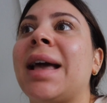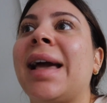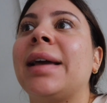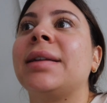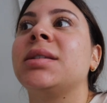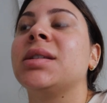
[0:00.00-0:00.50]

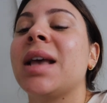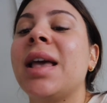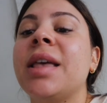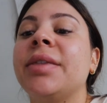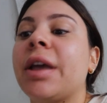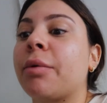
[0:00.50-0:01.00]
and
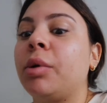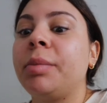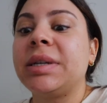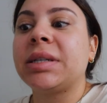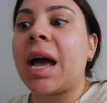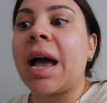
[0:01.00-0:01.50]
there will
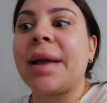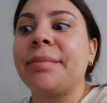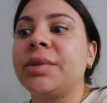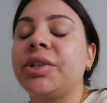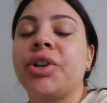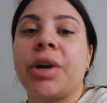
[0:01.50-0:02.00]
be
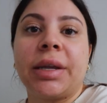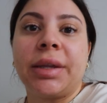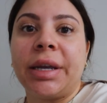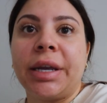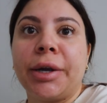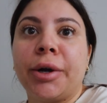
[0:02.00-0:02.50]
times during the
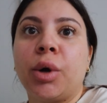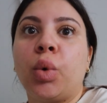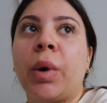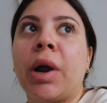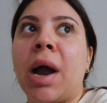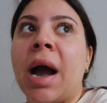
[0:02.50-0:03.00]
year
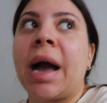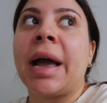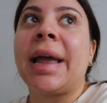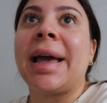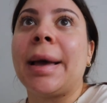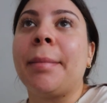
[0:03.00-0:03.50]
where
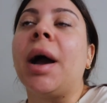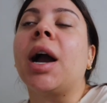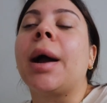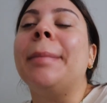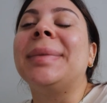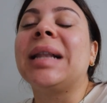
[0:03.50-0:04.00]
I am
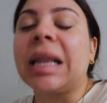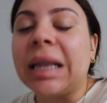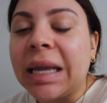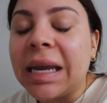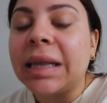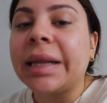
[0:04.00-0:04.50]

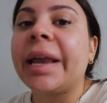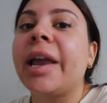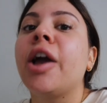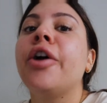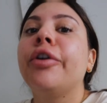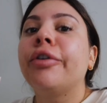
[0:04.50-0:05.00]
completely
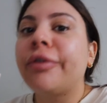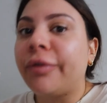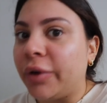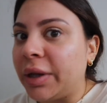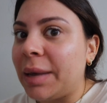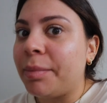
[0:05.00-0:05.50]

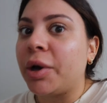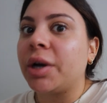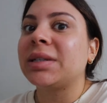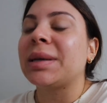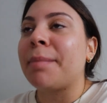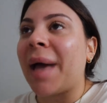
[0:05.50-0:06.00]
fully
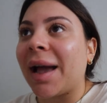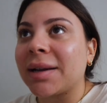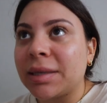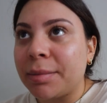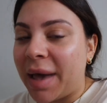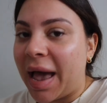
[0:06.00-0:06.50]
booked back
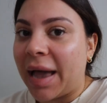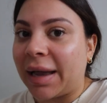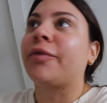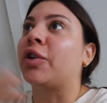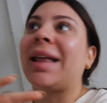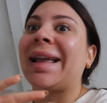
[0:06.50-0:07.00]
to back
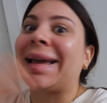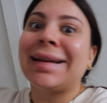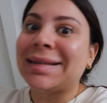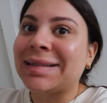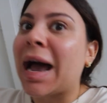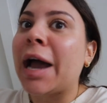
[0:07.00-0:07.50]
for like an
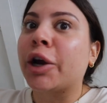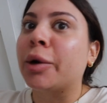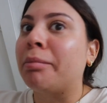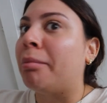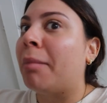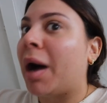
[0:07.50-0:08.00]
entire
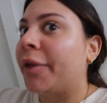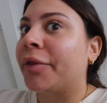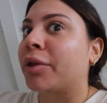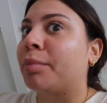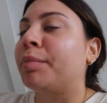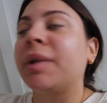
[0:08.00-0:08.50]
month
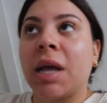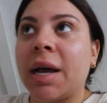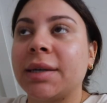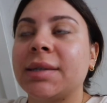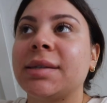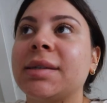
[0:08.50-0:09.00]

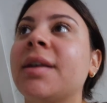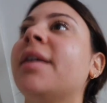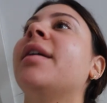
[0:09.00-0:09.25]
plus.